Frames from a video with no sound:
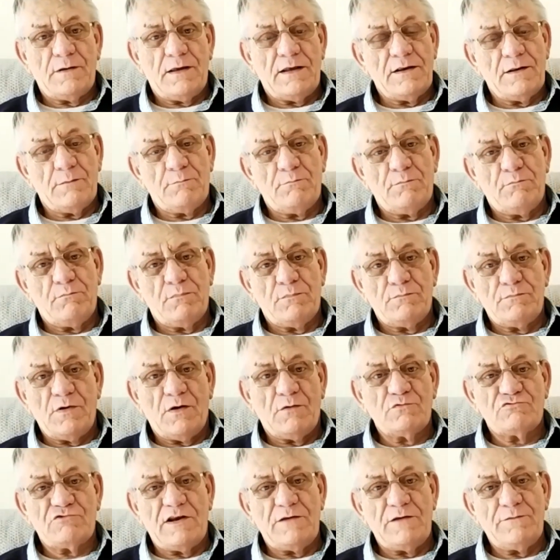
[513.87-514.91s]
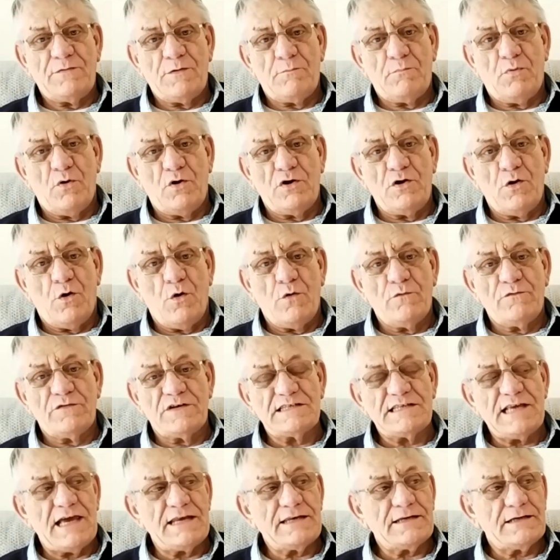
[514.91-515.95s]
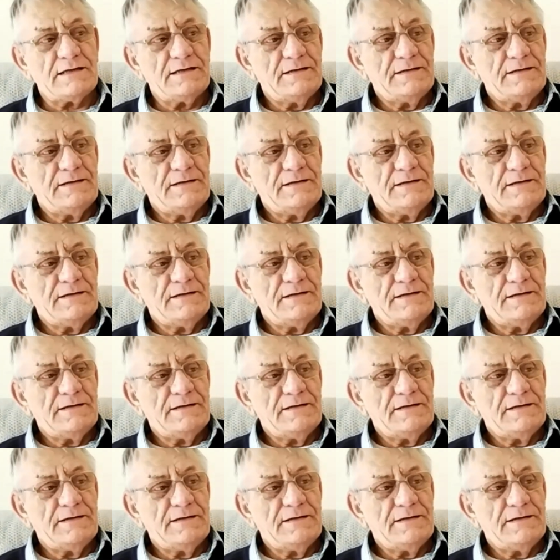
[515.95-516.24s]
had a I was ready for putting it over his head.